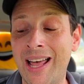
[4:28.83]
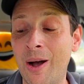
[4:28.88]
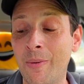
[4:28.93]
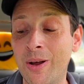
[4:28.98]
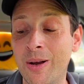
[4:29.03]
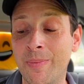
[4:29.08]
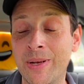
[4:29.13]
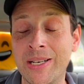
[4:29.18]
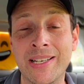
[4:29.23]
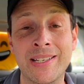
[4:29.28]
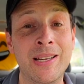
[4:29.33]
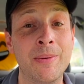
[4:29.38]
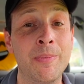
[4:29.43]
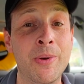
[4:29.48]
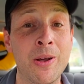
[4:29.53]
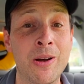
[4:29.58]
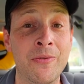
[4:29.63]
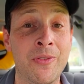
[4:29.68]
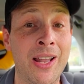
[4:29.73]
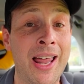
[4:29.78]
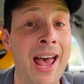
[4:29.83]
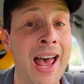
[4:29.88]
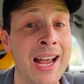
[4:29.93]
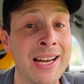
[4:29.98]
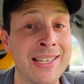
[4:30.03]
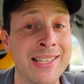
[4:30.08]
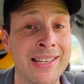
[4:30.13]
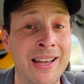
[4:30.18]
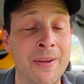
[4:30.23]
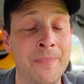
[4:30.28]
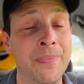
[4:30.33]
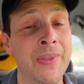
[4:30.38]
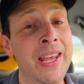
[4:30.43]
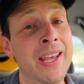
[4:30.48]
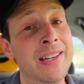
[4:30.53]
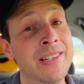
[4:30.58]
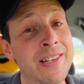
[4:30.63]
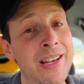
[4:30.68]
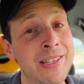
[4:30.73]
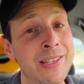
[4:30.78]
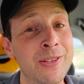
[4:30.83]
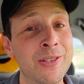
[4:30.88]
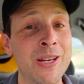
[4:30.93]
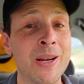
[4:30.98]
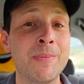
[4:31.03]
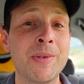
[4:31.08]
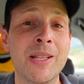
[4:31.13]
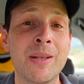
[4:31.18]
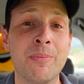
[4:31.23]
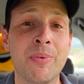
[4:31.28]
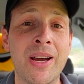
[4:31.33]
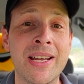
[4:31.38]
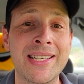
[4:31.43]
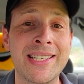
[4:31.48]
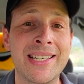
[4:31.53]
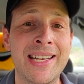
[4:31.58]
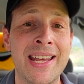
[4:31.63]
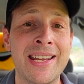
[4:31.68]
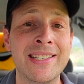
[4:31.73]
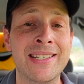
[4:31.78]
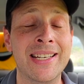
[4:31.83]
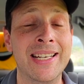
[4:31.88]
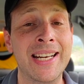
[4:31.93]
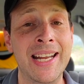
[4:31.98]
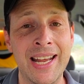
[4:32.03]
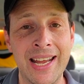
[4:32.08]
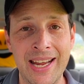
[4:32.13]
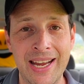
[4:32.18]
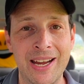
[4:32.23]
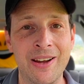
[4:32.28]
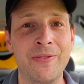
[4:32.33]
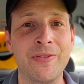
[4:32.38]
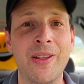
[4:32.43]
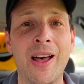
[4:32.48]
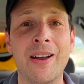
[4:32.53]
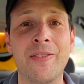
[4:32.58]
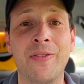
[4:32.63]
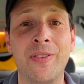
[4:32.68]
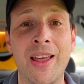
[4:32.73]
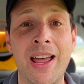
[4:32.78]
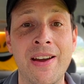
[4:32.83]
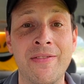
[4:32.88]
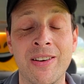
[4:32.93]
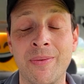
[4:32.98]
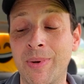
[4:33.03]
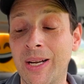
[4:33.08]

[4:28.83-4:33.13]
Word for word: That would have been just a beautiful accent, just in terms of the presentation, if not flavor.